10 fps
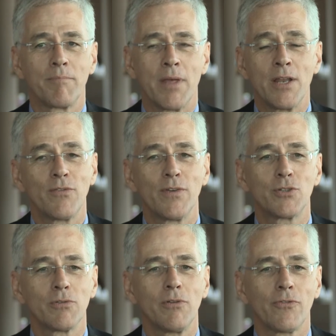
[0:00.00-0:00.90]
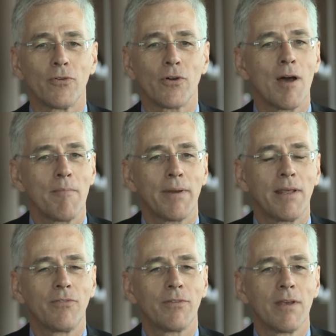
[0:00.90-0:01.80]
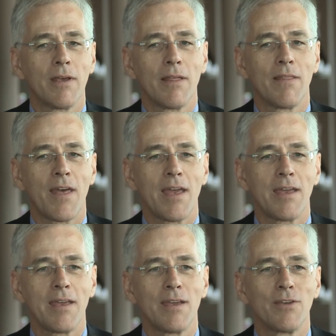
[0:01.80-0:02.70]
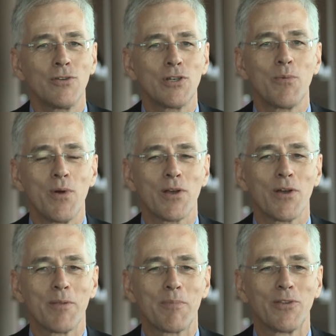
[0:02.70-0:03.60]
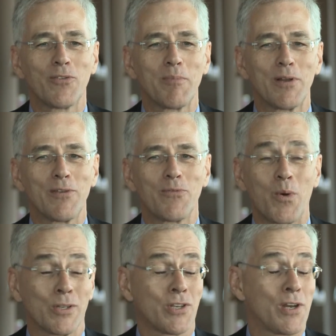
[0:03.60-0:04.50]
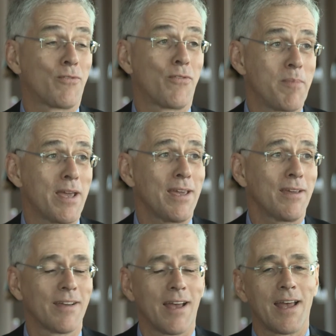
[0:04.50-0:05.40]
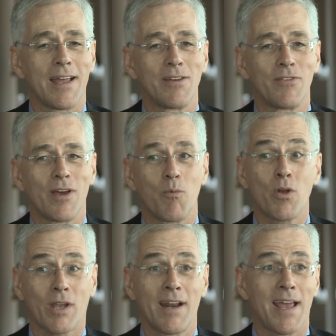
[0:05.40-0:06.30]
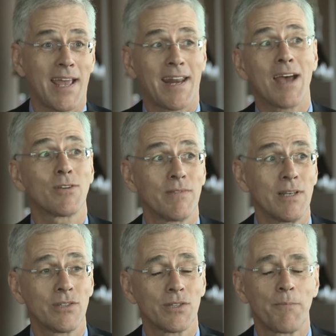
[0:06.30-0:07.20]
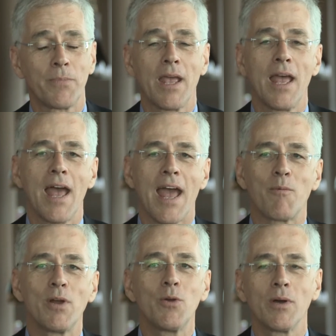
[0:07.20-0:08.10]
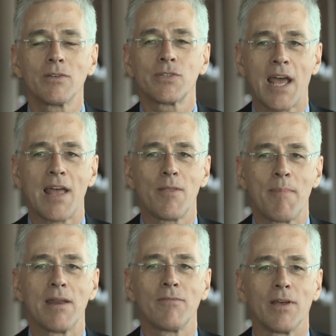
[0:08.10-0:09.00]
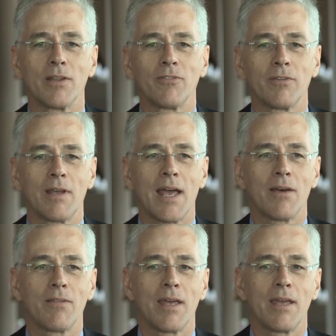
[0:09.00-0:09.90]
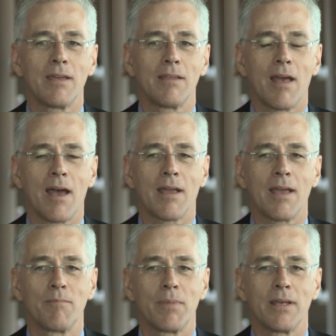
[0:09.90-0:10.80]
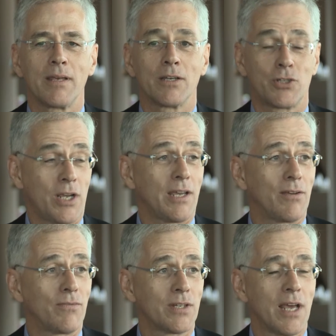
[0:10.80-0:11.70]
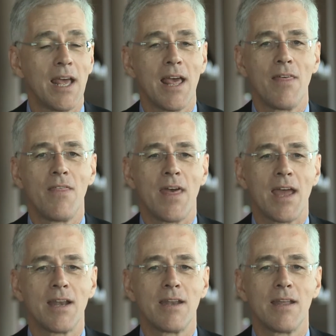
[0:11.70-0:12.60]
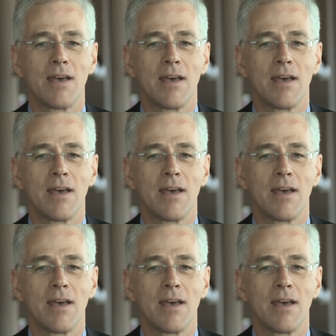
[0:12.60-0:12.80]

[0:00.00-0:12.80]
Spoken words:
individuals or companies, they usually work on the principle of what's in it for me and what can I get out of this. And when you understand the benefits and how they can be achieved, then